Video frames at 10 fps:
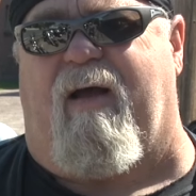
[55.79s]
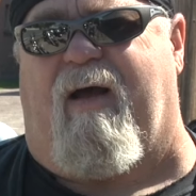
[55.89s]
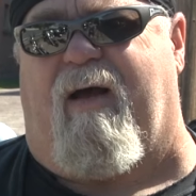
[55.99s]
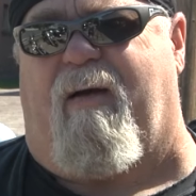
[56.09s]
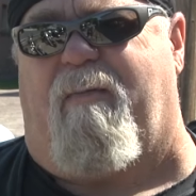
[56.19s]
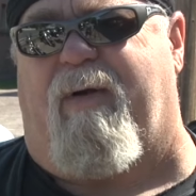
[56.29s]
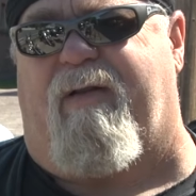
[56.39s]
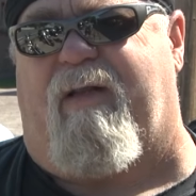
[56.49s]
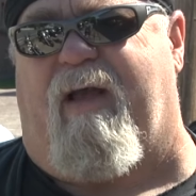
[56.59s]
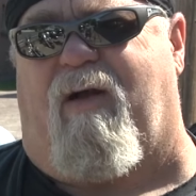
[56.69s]
Uh,
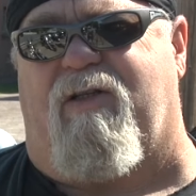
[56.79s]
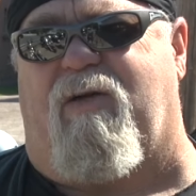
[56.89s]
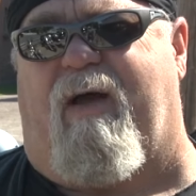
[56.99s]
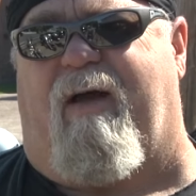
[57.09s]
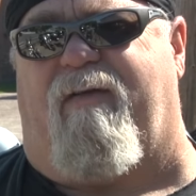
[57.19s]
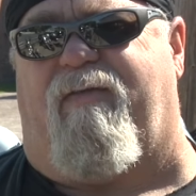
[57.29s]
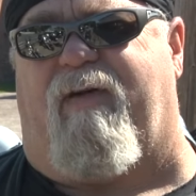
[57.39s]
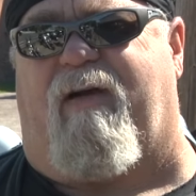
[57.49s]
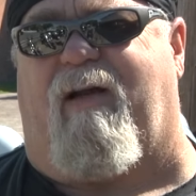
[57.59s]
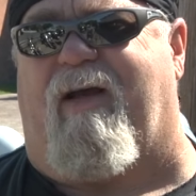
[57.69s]
but they also have
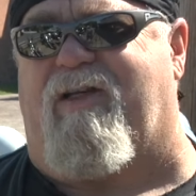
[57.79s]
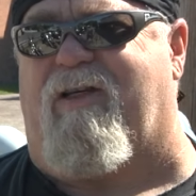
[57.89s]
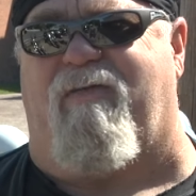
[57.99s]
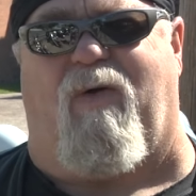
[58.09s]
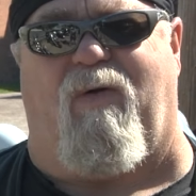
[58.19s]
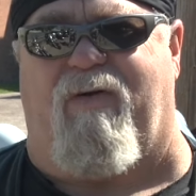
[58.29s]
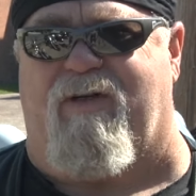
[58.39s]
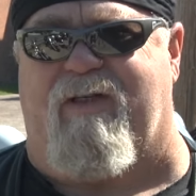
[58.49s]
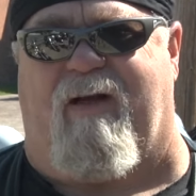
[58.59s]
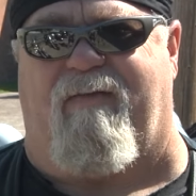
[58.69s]
a collection of older
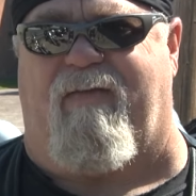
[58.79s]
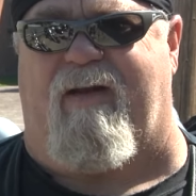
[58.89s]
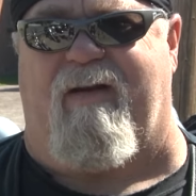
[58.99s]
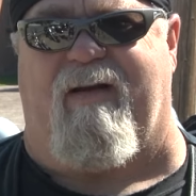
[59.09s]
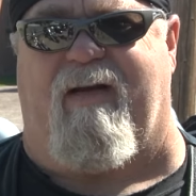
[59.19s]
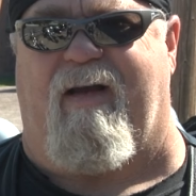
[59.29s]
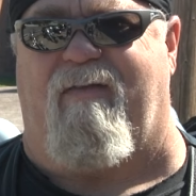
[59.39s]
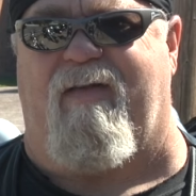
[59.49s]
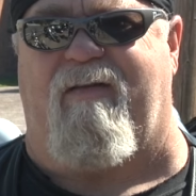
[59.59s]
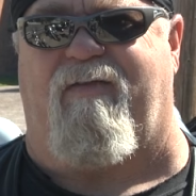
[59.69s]
stuff and uh,
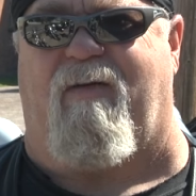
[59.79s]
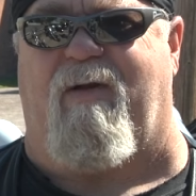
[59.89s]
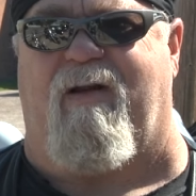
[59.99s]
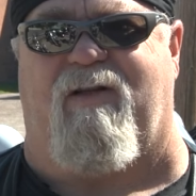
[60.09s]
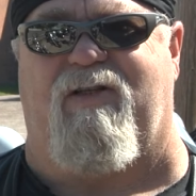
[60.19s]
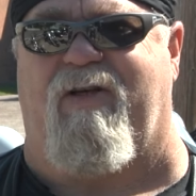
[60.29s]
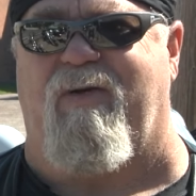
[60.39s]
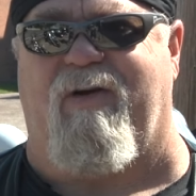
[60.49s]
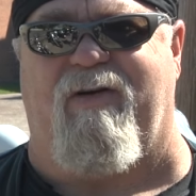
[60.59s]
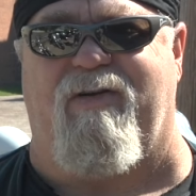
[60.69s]
everything from little
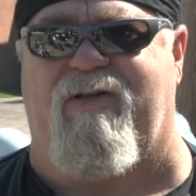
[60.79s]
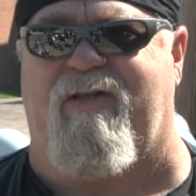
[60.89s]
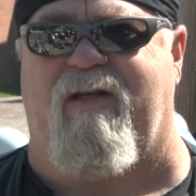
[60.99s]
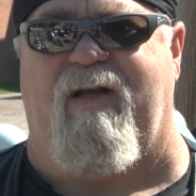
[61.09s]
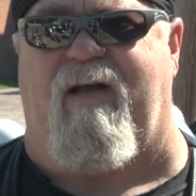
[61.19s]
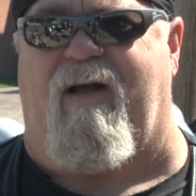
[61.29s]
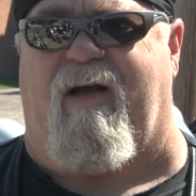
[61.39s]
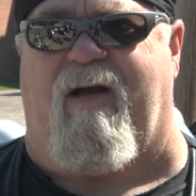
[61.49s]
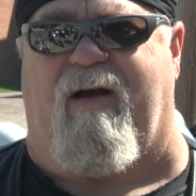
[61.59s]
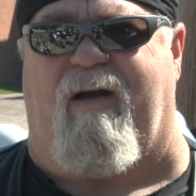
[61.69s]
scooters
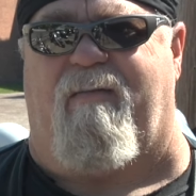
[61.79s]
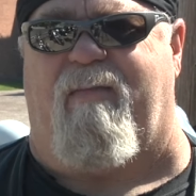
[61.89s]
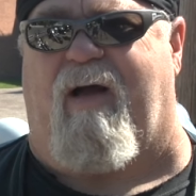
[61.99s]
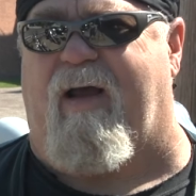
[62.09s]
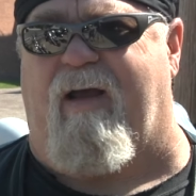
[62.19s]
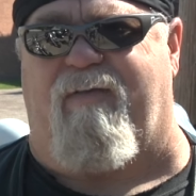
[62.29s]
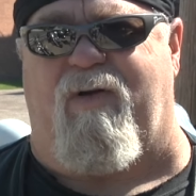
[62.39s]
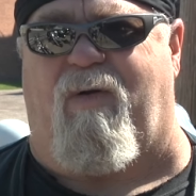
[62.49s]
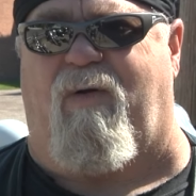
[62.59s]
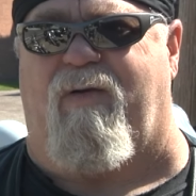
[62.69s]
um, I have an
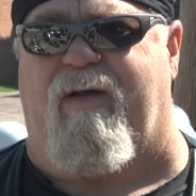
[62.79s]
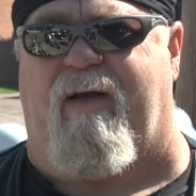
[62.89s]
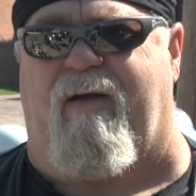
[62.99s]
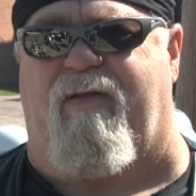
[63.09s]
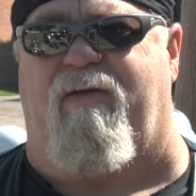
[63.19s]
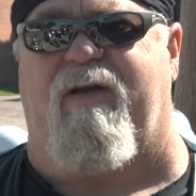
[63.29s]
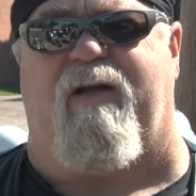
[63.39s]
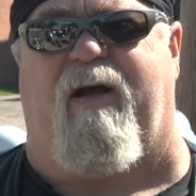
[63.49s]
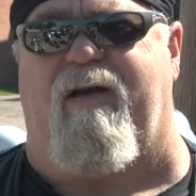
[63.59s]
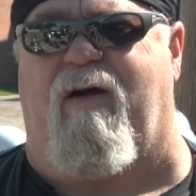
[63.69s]
old uh, 39